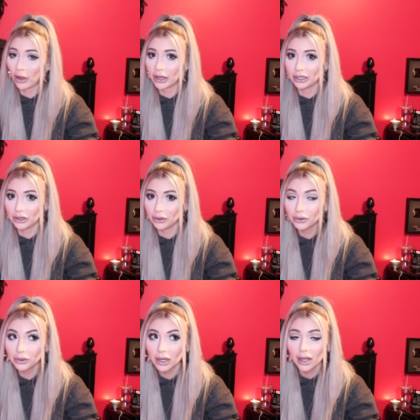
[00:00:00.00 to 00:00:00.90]
I
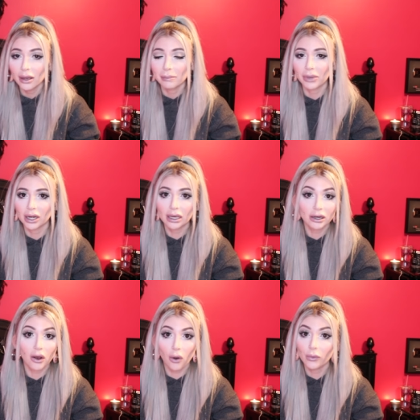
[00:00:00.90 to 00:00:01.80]
knew but
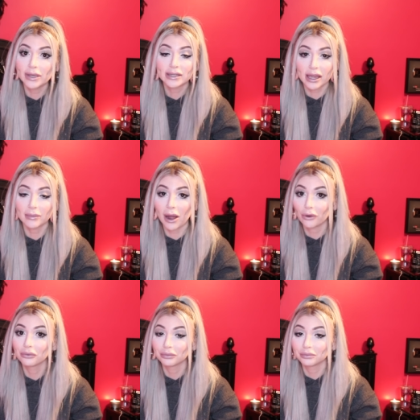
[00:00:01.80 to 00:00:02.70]
it always came
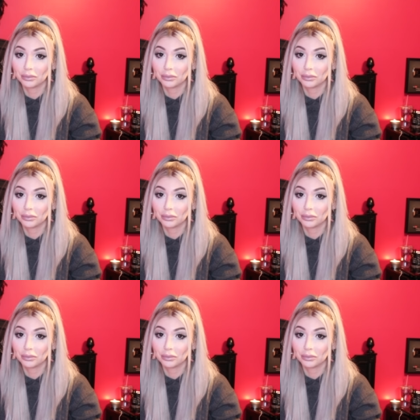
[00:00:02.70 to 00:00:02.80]
out